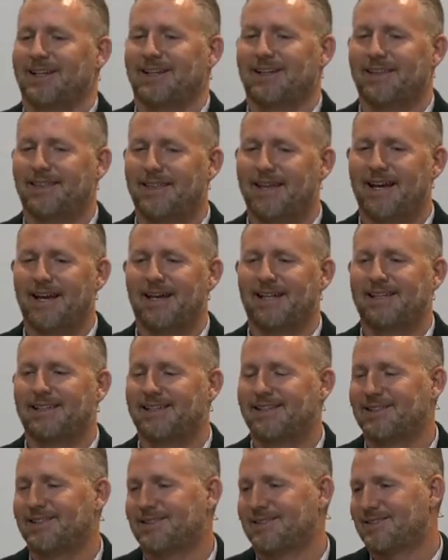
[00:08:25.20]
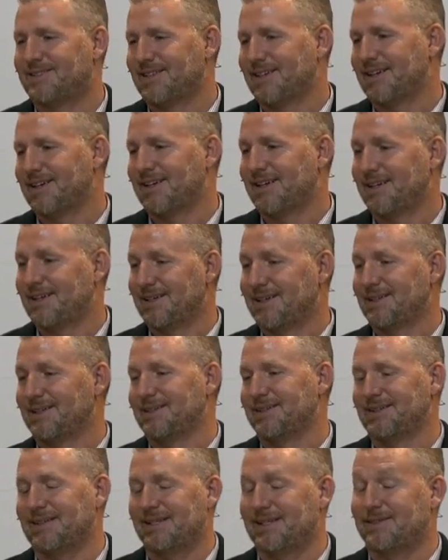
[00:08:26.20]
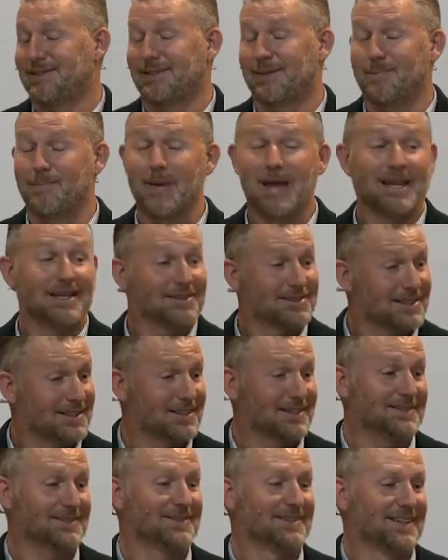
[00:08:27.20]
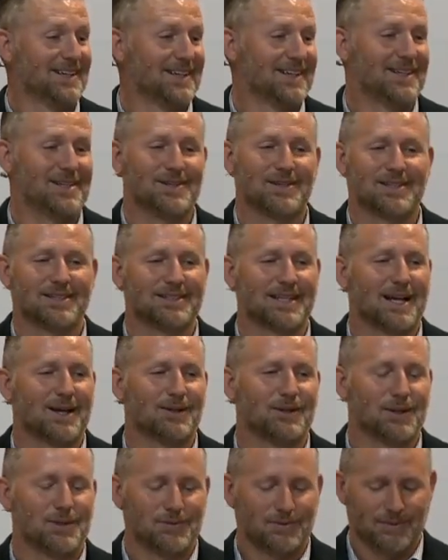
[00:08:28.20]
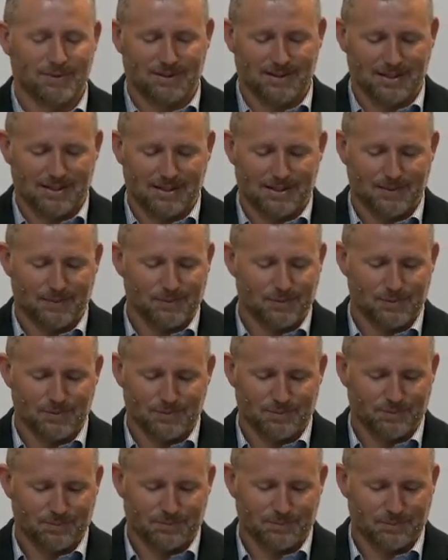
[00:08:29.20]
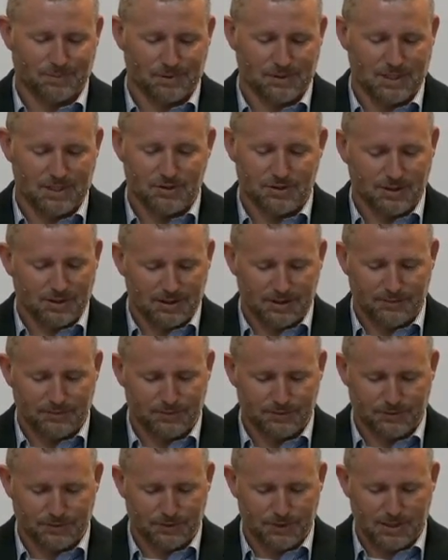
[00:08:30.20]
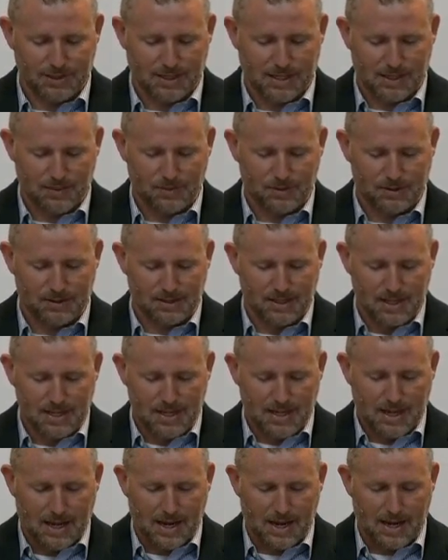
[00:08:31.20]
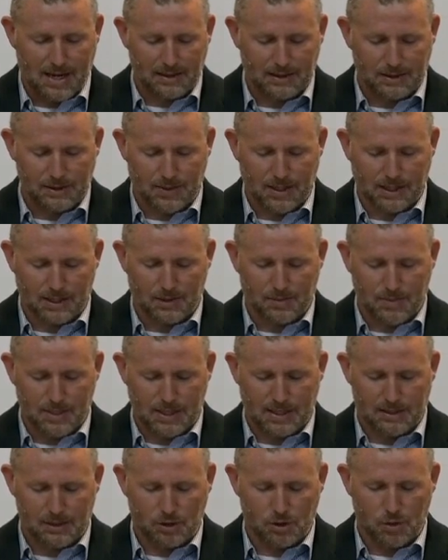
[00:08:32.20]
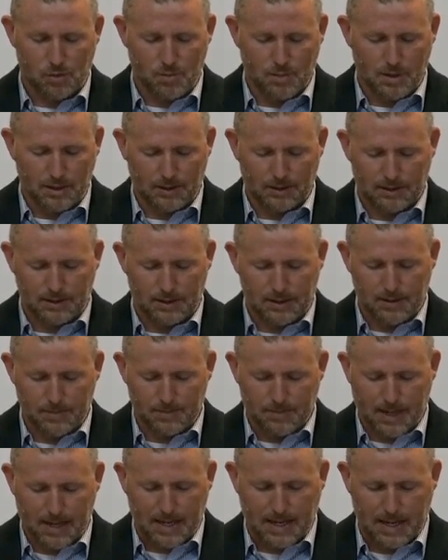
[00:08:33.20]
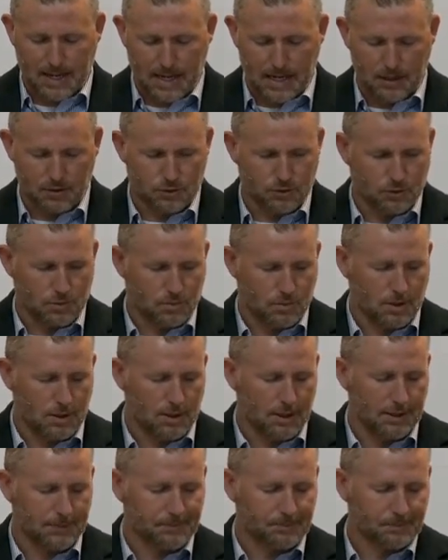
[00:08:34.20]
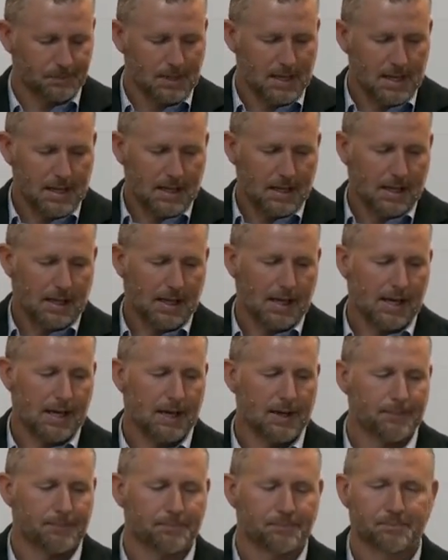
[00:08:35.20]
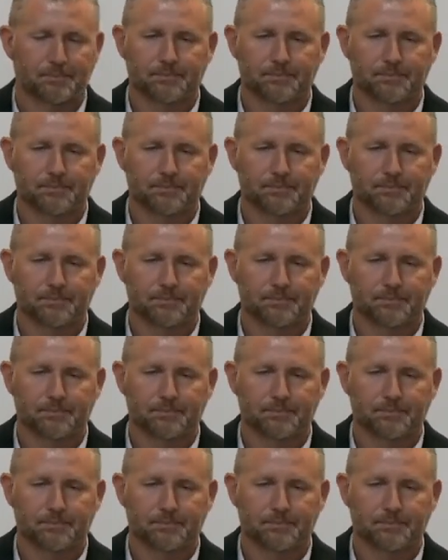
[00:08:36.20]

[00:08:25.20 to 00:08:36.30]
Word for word: that is, uh, is amazing, that you can download um, digitally for free, I would highly recommend Humility by Andrew Murray. Um,